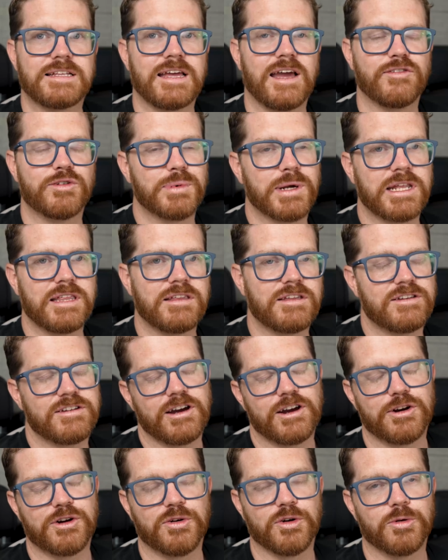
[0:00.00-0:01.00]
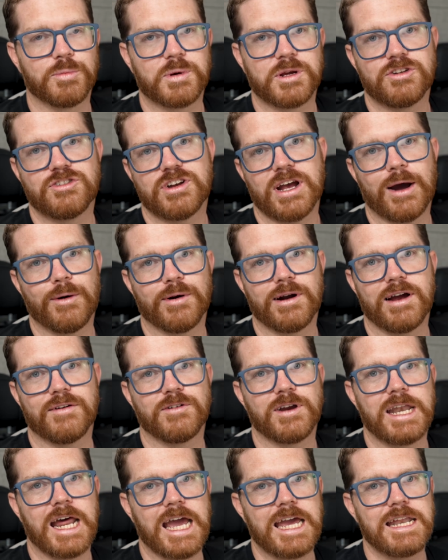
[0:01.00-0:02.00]
Everybody in the entire group could shower
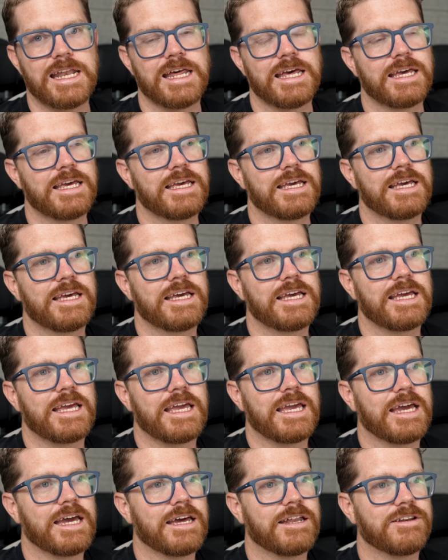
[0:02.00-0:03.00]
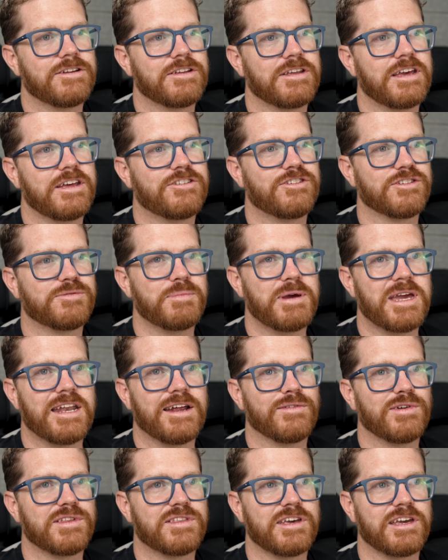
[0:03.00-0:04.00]
every night, and it just made
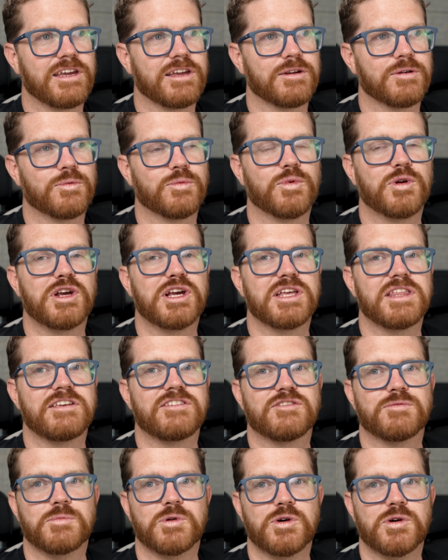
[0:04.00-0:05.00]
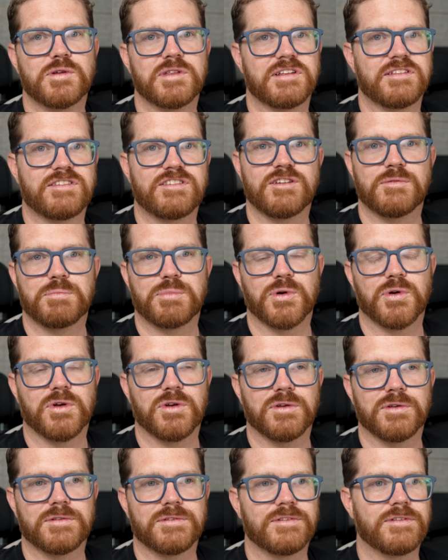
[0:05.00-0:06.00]
everything really smooth and
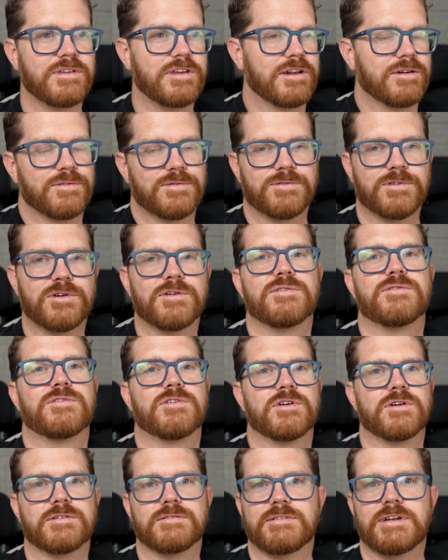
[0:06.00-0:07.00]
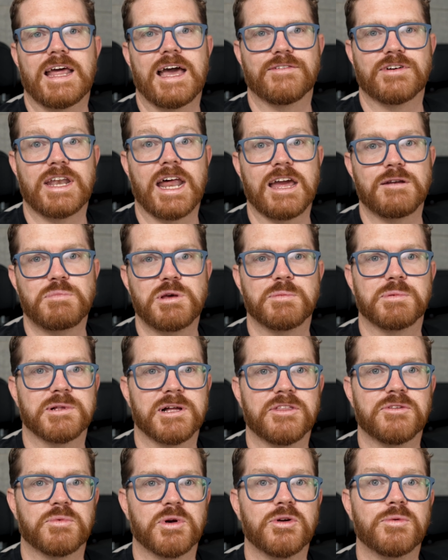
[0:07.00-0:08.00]
simple, for having 9 people
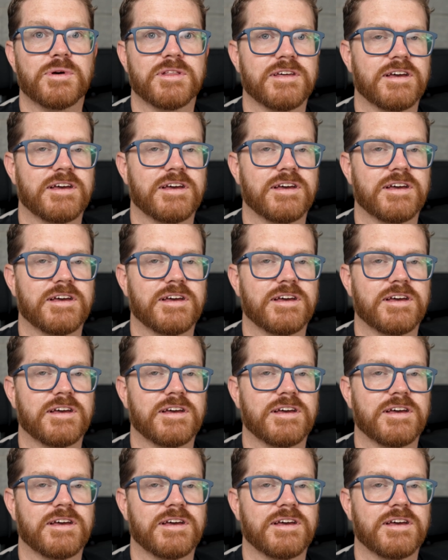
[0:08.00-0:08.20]
on the road with